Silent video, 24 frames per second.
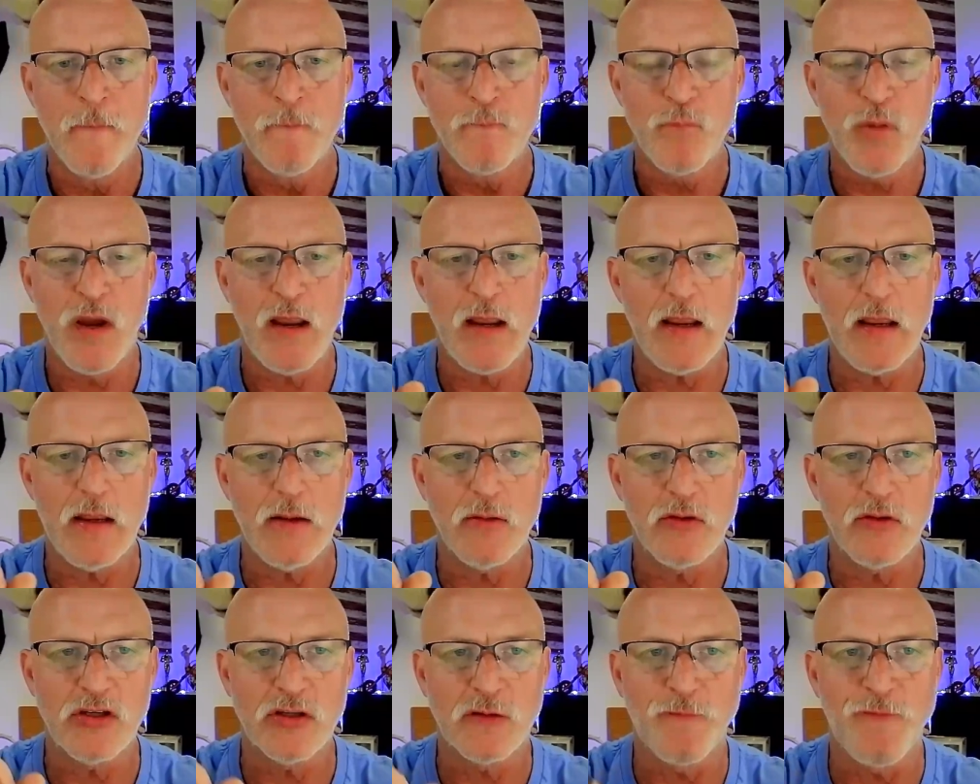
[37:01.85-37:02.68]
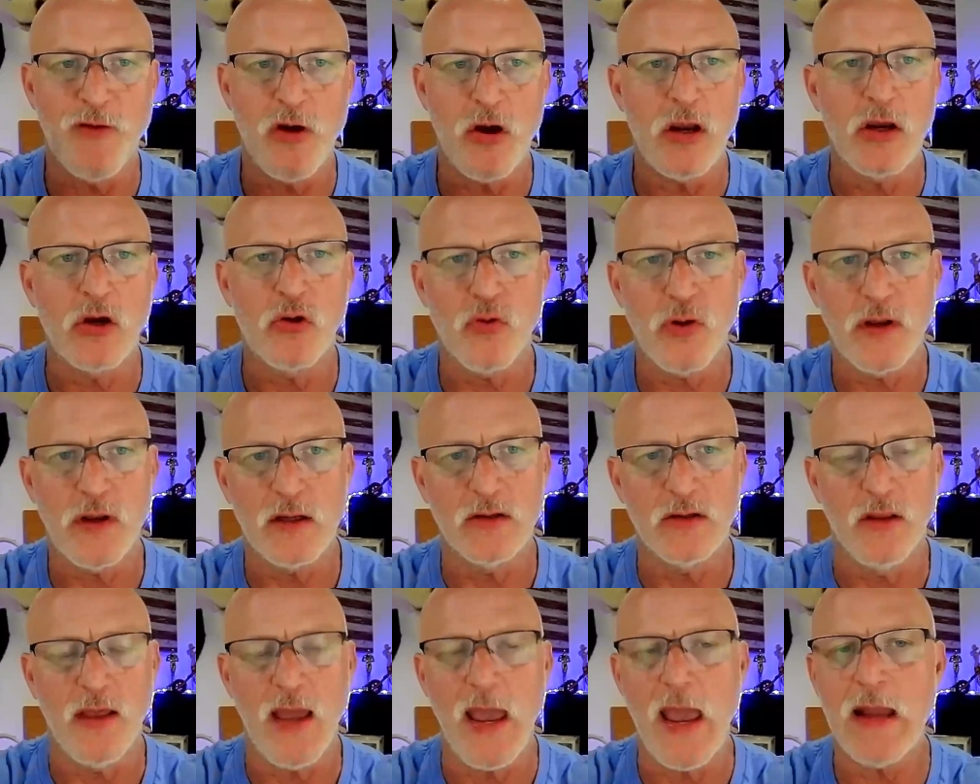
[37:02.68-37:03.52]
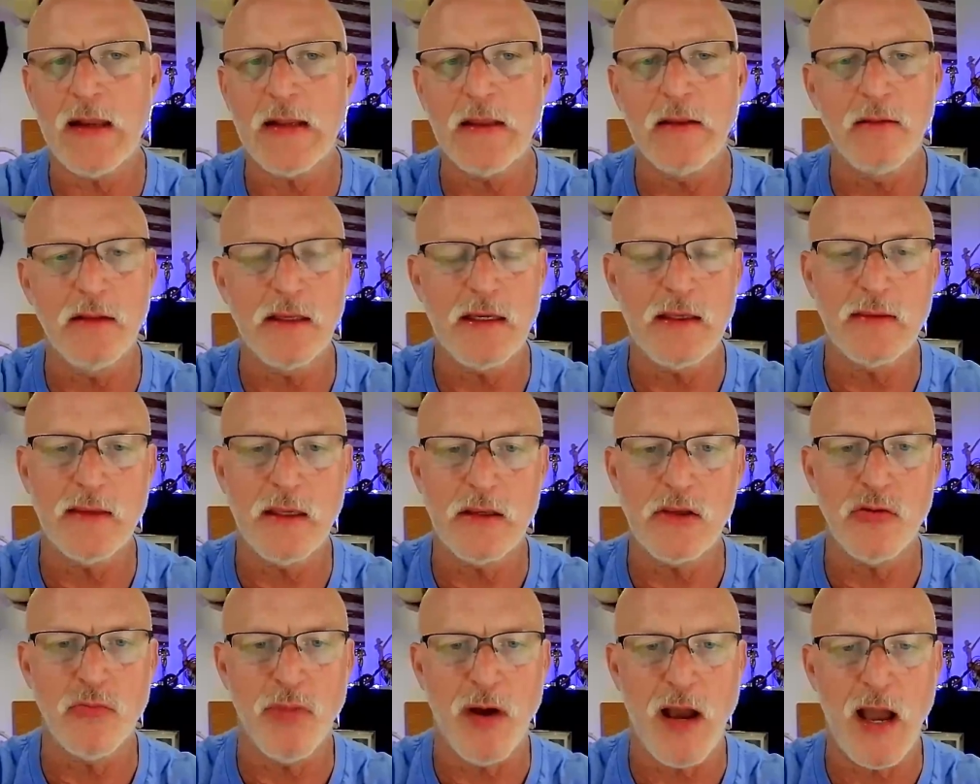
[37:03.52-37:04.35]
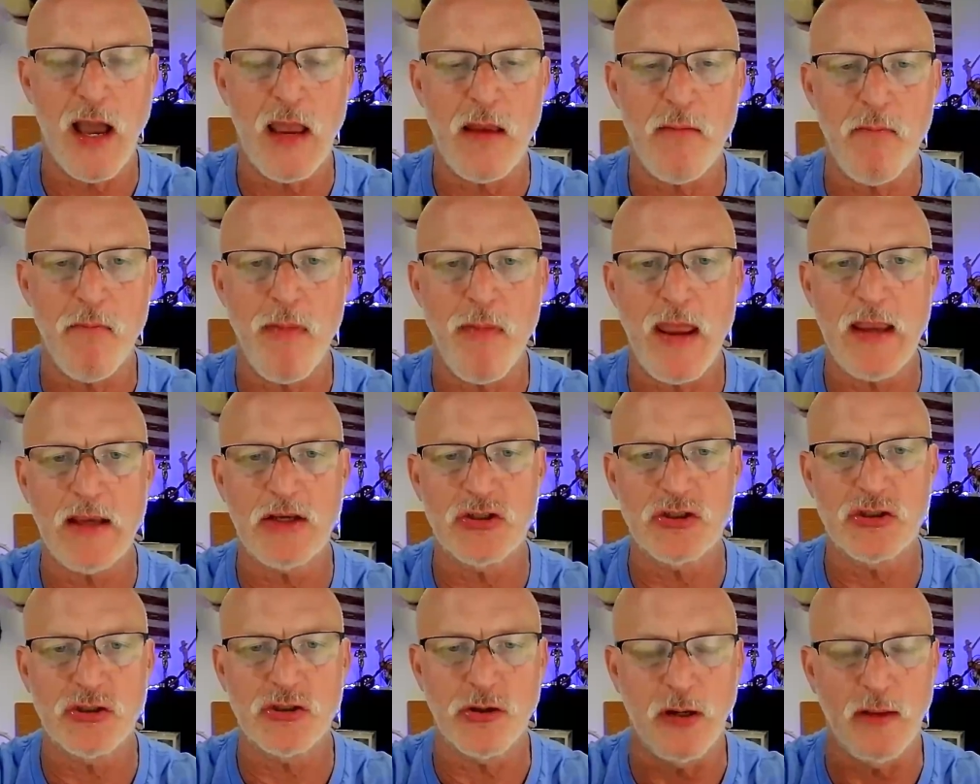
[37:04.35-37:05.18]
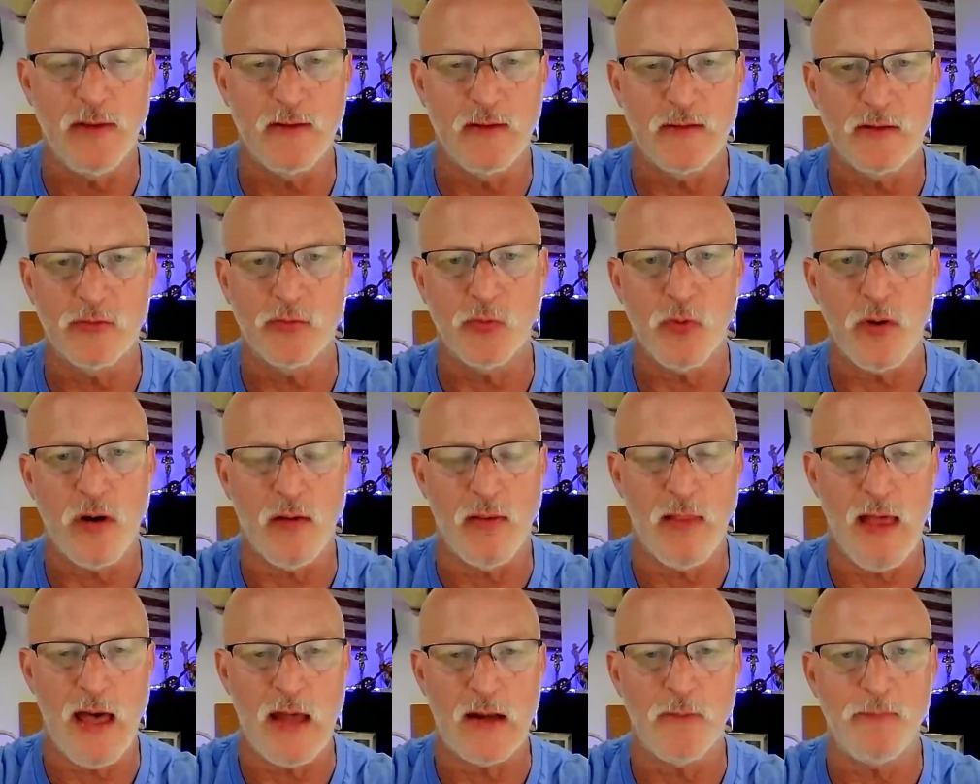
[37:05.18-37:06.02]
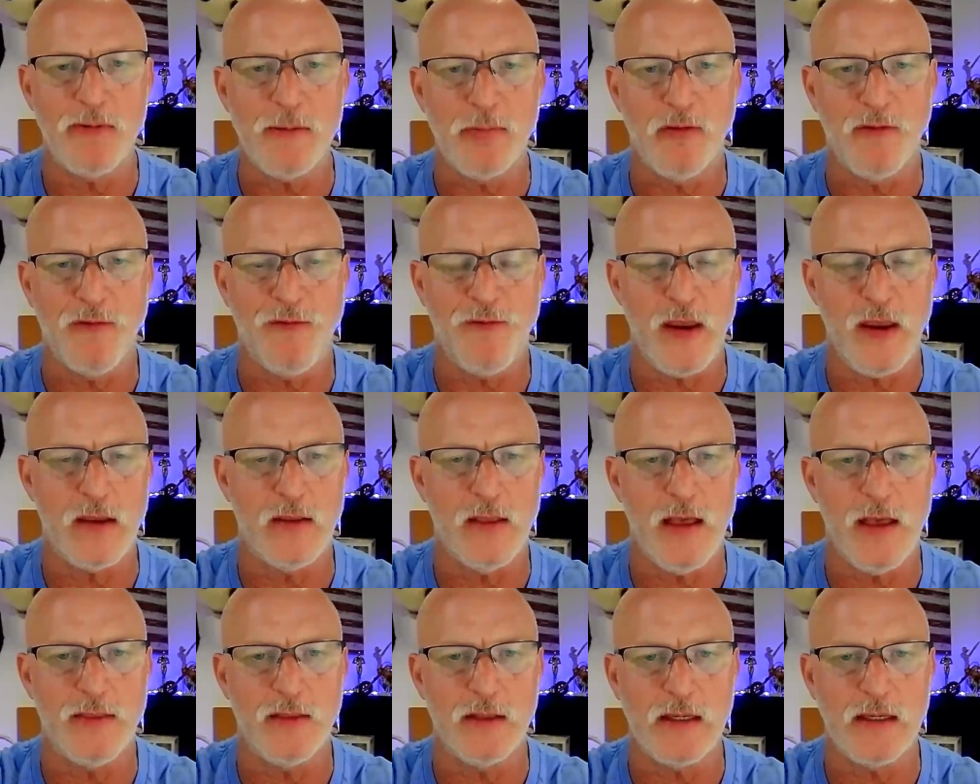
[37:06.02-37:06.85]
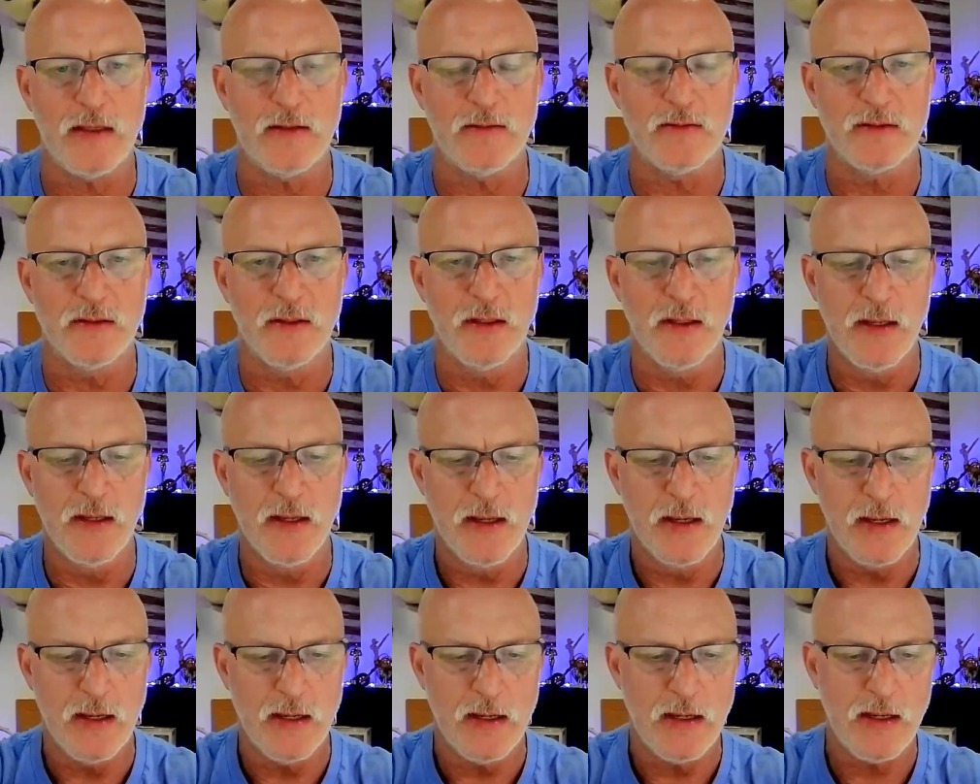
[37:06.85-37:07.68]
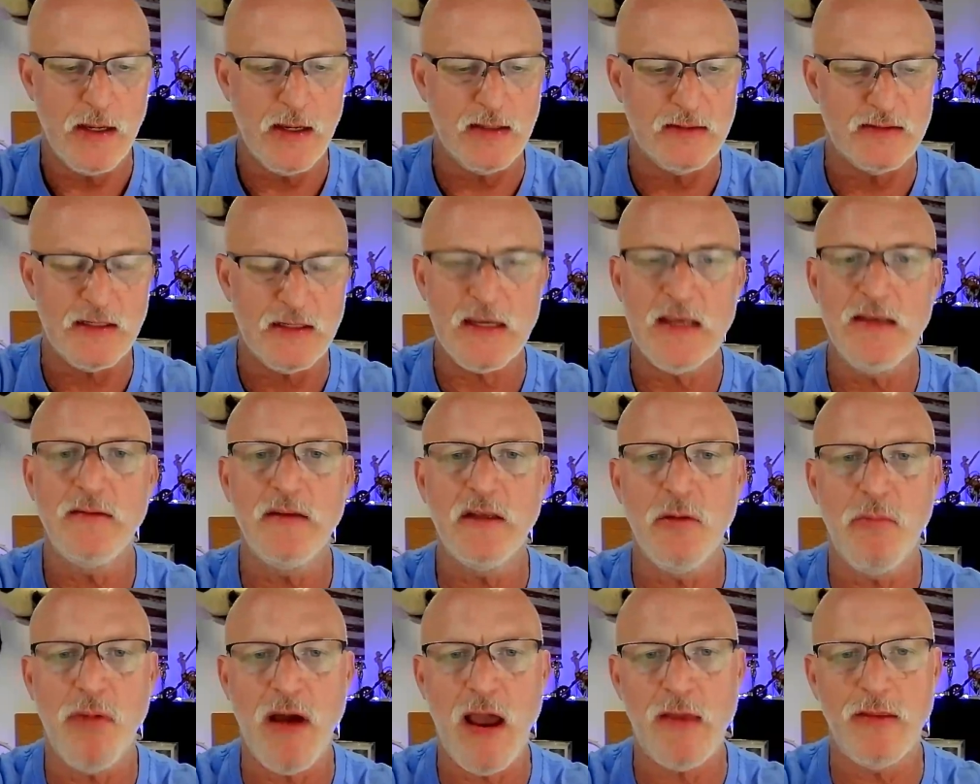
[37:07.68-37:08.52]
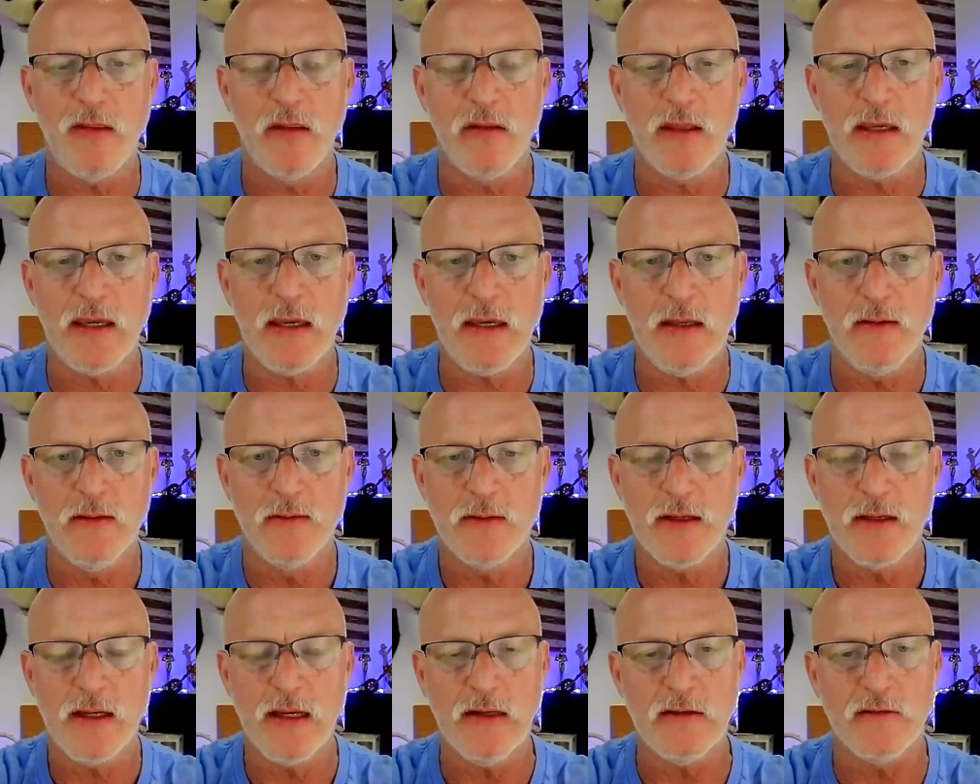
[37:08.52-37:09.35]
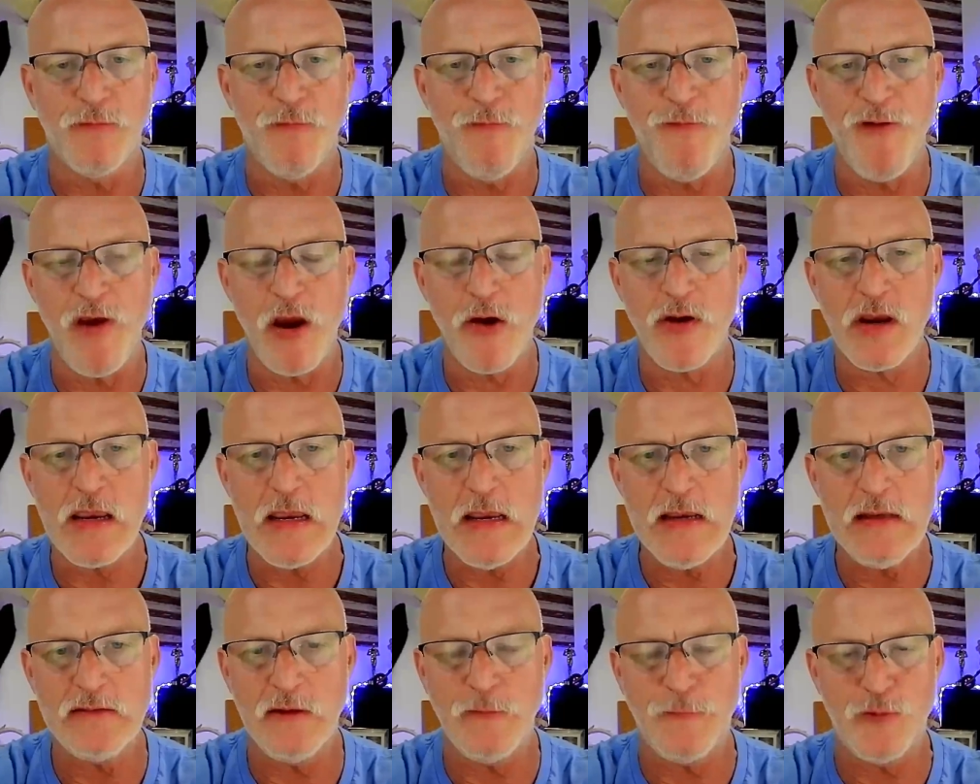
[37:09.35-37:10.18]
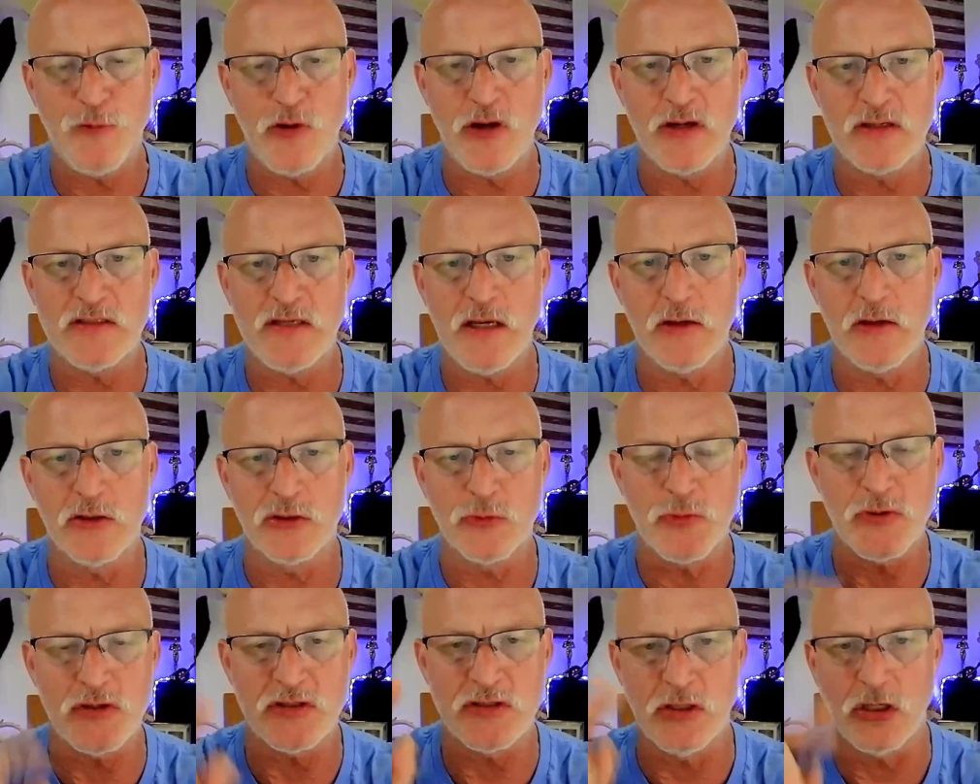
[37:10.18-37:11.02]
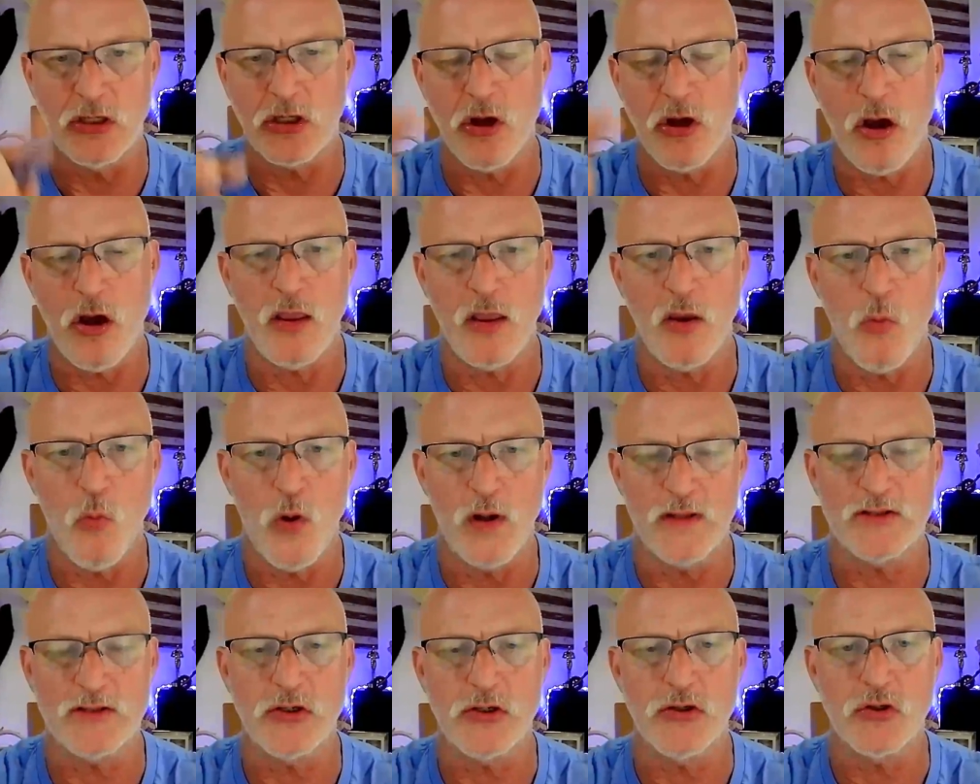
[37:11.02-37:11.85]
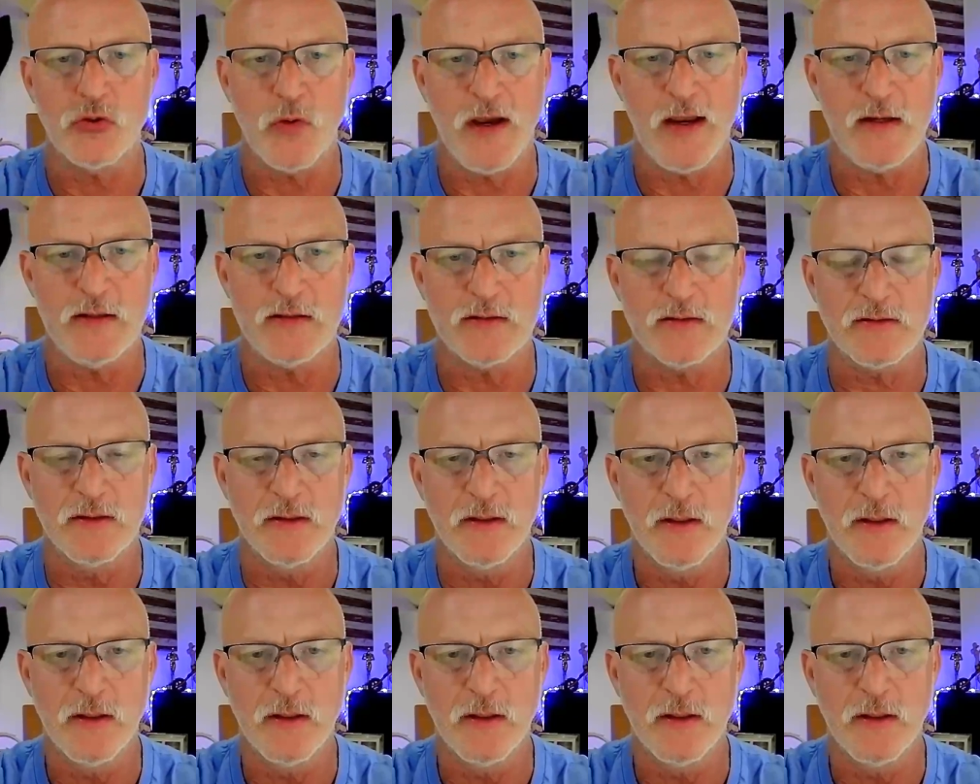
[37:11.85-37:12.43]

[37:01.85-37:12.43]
But just very critical, any lead that you buy, make sure, and this is where a lot of people fail on leads, it's easy to buy the lead. It's very easy for a salesperson to call it once or twice.